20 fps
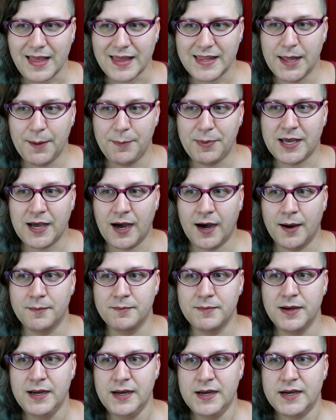They
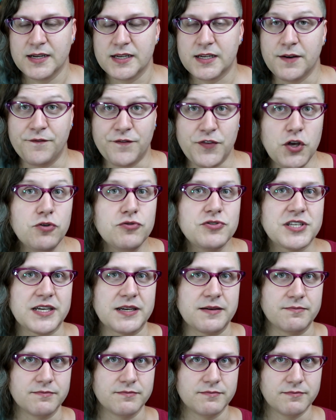become
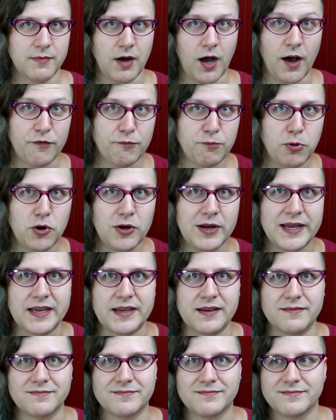confusing,
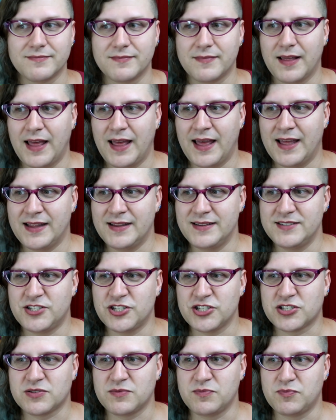off-putting, and
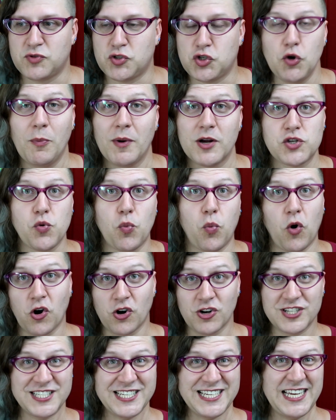just too much
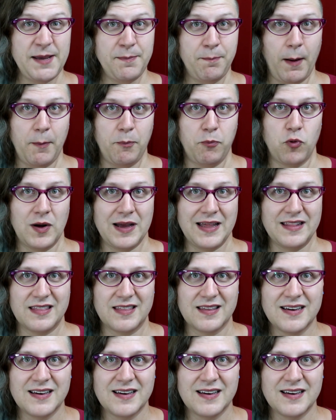work to keep up with.